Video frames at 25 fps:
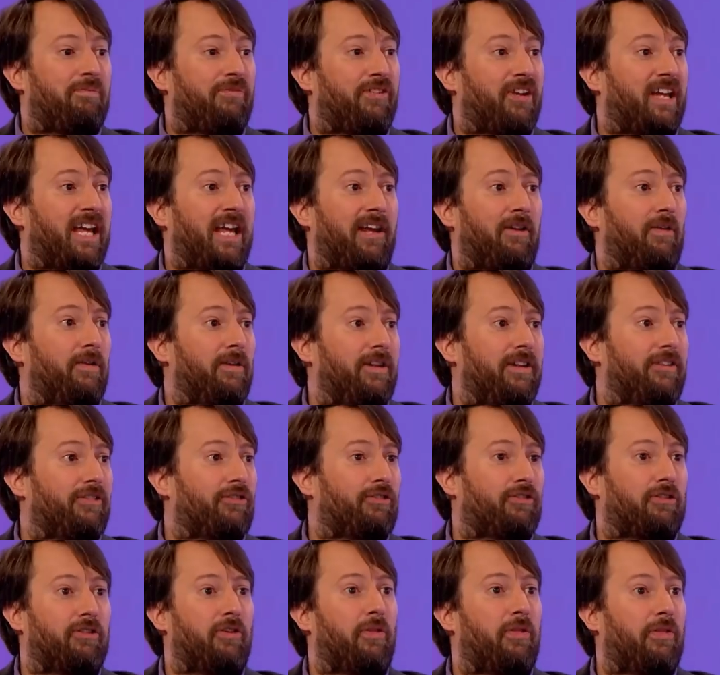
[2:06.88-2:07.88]
forget all this
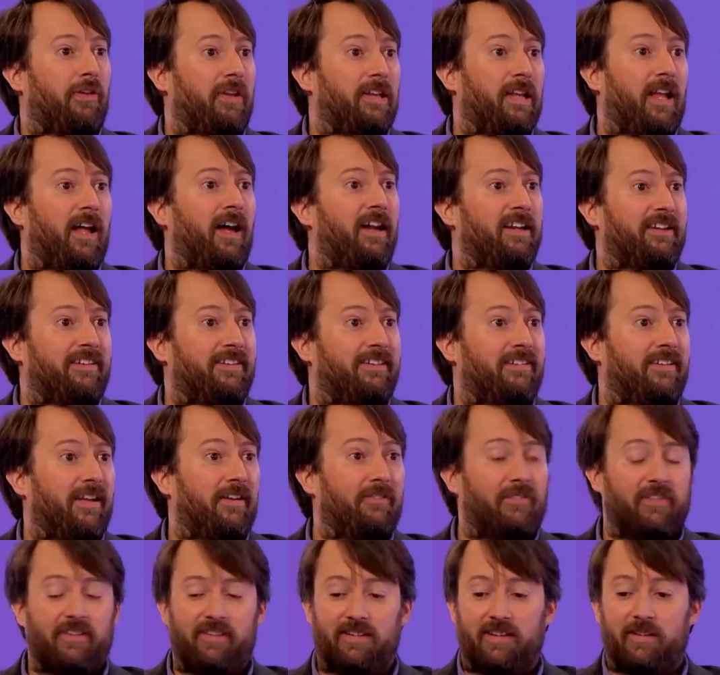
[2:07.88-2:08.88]
truth and lies
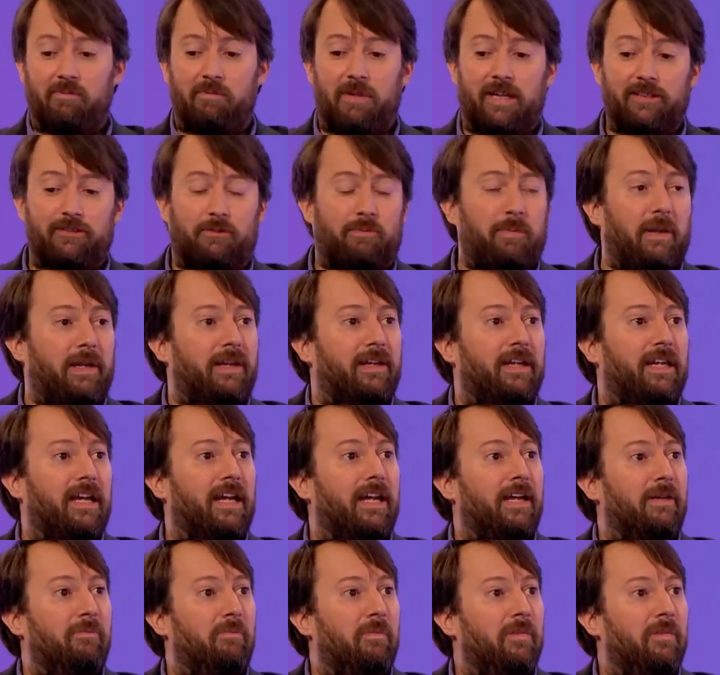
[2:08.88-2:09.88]
stuff. This is a much better game.